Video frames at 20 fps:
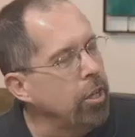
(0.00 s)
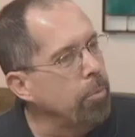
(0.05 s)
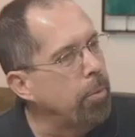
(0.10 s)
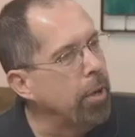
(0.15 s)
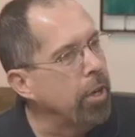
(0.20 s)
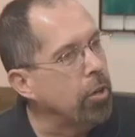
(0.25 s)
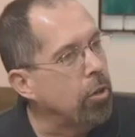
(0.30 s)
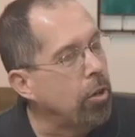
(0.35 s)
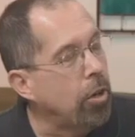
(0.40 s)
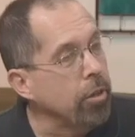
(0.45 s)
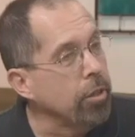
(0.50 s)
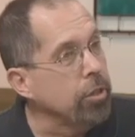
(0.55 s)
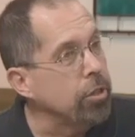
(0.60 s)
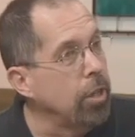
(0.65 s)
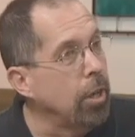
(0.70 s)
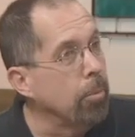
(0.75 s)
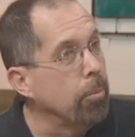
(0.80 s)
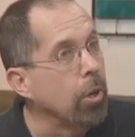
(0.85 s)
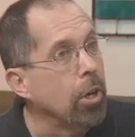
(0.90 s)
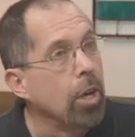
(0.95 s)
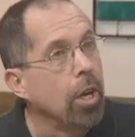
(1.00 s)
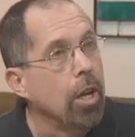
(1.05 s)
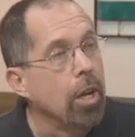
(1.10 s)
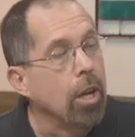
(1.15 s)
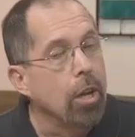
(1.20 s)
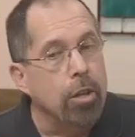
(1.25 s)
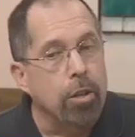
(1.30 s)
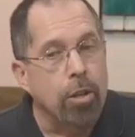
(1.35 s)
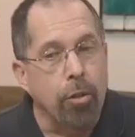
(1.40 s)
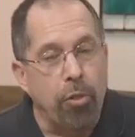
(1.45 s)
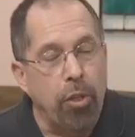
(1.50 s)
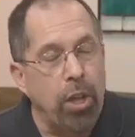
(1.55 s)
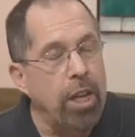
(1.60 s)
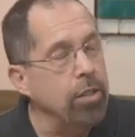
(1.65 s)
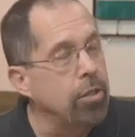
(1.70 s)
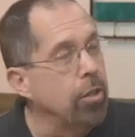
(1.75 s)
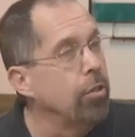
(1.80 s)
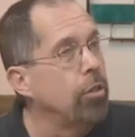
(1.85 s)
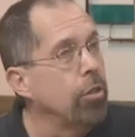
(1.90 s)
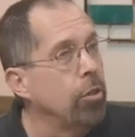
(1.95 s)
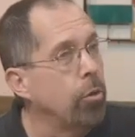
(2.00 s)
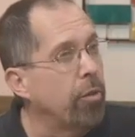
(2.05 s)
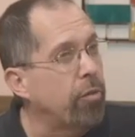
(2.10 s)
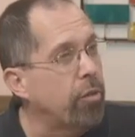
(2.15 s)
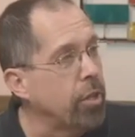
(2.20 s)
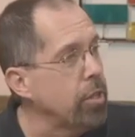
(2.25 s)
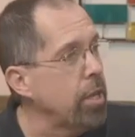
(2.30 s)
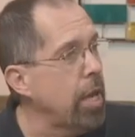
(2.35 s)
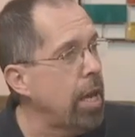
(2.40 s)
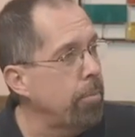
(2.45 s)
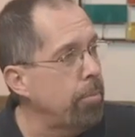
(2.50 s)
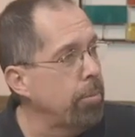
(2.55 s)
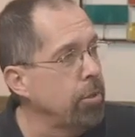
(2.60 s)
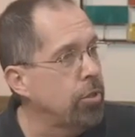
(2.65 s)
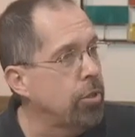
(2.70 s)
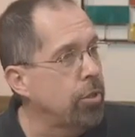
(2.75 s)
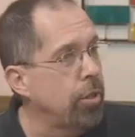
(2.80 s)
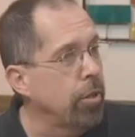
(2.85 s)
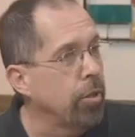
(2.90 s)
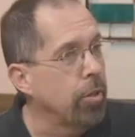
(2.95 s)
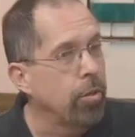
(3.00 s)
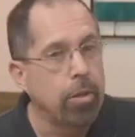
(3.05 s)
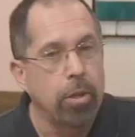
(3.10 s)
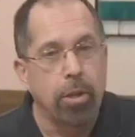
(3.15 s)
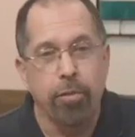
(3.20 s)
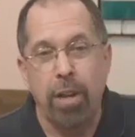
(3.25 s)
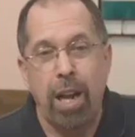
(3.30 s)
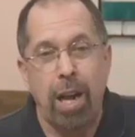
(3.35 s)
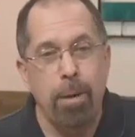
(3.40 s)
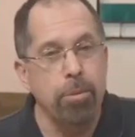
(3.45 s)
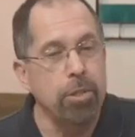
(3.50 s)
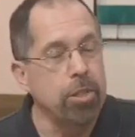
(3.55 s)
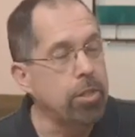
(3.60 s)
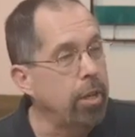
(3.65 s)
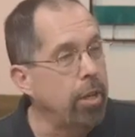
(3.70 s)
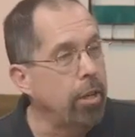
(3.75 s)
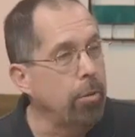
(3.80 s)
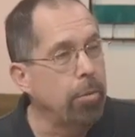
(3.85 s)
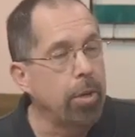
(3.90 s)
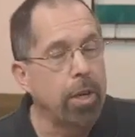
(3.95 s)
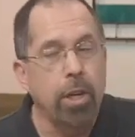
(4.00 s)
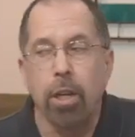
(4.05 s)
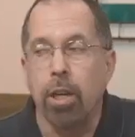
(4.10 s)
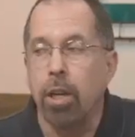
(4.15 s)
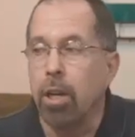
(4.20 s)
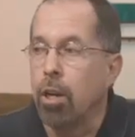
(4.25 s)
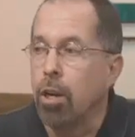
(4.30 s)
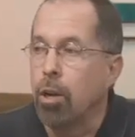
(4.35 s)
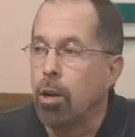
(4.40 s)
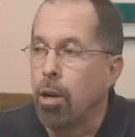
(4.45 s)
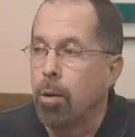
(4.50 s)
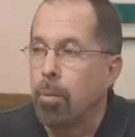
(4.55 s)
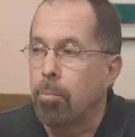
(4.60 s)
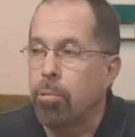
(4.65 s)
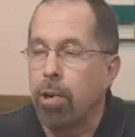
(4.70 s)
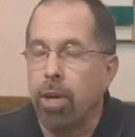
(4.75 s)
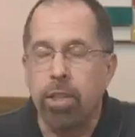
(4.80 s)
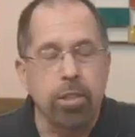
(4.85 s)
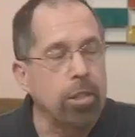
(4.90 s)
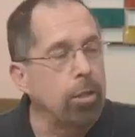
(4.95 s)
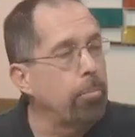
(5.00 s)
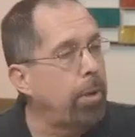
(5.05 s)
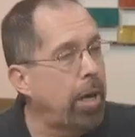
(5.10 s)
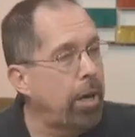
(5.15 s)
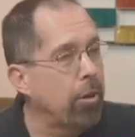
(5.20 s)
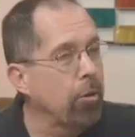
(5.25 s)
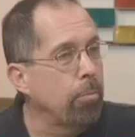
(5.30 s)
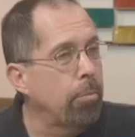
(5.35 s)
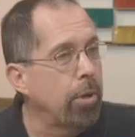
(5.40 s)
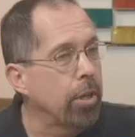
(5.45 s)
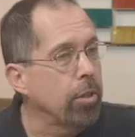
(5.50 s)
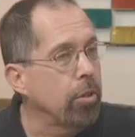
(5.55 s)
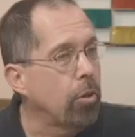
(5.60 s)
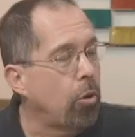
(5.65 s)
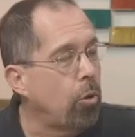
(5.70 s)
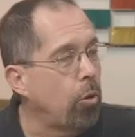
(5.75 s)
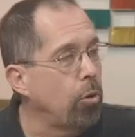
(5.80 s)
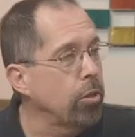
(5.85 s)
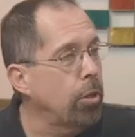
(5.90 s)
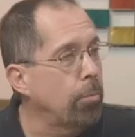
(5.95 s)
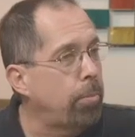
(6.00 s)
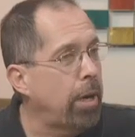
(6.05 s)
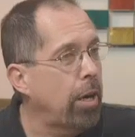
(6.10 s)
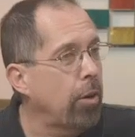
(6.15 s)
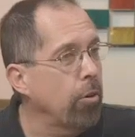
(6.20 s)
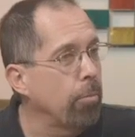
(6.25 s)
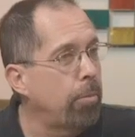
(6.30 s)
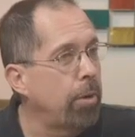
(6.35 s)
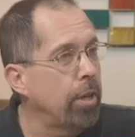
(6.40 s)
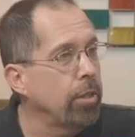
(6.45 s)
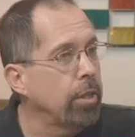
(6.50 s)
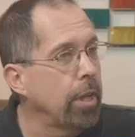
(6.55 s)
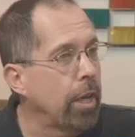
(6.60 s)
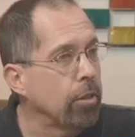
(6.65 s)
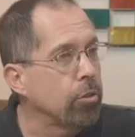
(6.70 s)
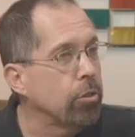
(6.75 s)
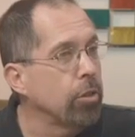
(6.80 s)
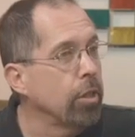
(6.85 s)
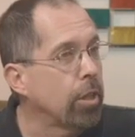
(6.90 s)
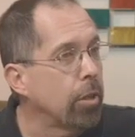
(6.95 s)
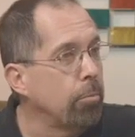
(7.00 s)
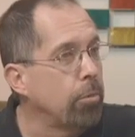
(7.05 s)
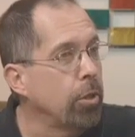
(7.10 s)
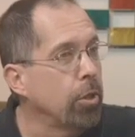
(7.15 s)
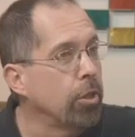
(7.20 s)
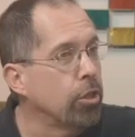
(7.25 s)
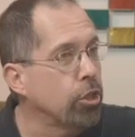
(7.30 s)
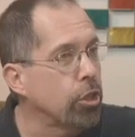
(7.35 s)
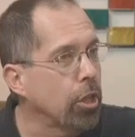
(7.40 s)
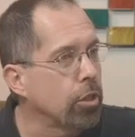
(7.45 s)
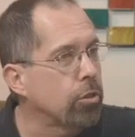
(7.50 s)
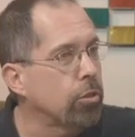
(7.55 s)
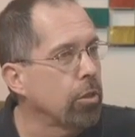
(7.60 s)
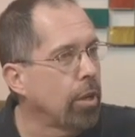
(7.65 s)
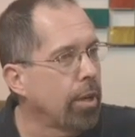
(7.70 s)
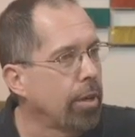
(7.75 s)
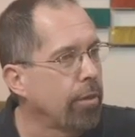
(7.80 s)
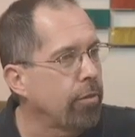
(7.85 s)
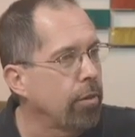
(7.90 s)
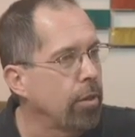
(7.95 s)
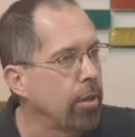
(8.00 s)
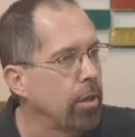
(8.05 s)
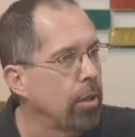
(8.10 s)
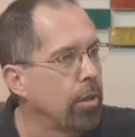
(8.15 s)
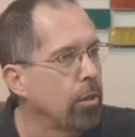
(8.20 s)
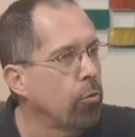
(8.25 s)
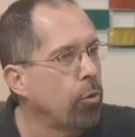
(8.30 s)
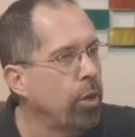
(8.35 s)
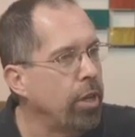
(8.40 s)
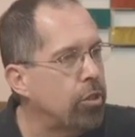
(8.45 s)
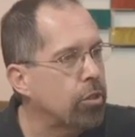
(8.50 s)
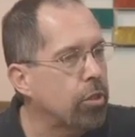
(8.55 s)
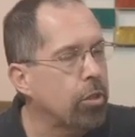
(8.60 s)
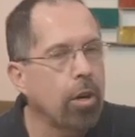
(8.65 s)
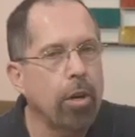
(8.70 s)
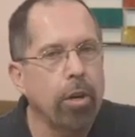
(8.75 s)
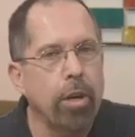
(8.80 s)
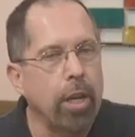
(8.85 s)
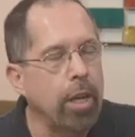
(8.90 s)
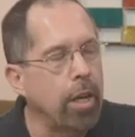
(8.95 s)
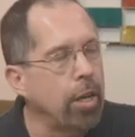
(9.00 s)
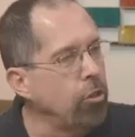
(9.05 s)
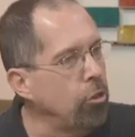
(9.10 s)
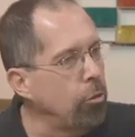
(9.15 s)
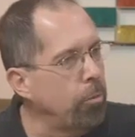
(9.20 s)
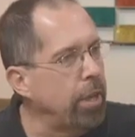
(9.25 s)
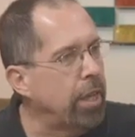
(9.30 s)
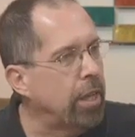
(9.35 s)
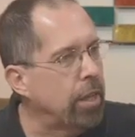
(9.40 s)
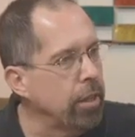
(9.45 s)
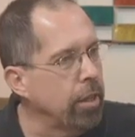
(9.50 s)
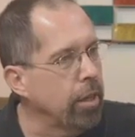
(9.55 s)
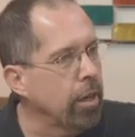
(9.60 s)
you better call this number. The thing to do if this happens to you, if it happens to anybody, press the power button. Hold the power button down till the computer shuts off. Restart it and you'll be clear.